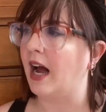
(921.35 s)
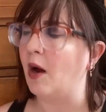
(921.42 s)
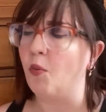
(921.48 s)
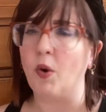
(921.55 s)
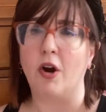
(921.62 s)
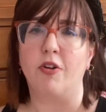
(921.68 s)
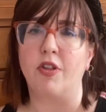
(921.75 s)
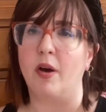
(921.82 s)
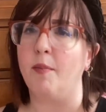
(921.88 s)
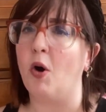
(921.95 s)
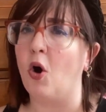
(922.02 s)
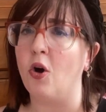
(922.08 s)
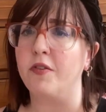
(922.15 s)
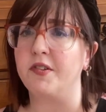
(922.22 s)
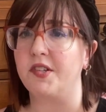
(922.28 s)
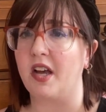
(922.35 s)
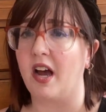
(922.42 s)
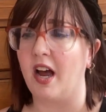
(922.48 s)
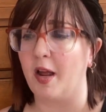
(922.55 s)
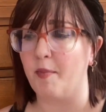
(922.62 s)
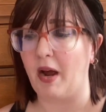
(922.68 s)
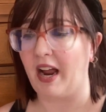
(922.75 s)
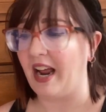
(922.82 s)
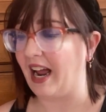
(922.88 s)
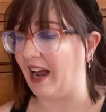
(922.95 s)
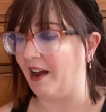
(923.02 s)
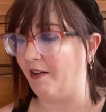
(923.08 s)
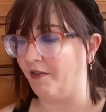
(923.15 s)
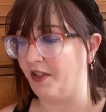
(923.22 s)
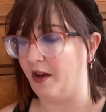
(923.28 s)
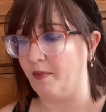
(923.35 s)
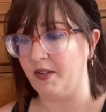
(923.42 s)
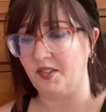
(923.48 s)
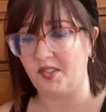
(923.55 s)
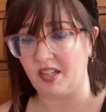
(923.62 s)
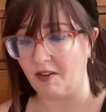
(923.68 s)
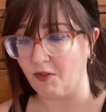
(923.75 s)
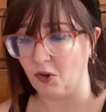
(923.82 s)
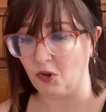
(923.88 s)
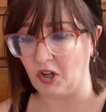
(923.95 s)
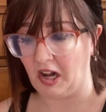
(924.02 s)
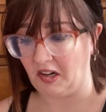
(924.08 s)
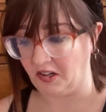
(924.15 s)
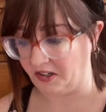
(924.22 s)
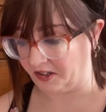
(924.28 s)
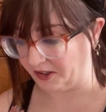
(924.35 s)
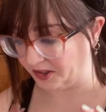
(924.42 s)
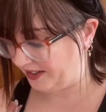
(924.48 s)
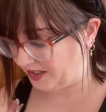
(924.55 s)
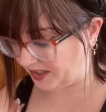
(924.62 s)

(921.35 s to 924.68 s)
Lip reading: I wear them all the time. I have them in several colors.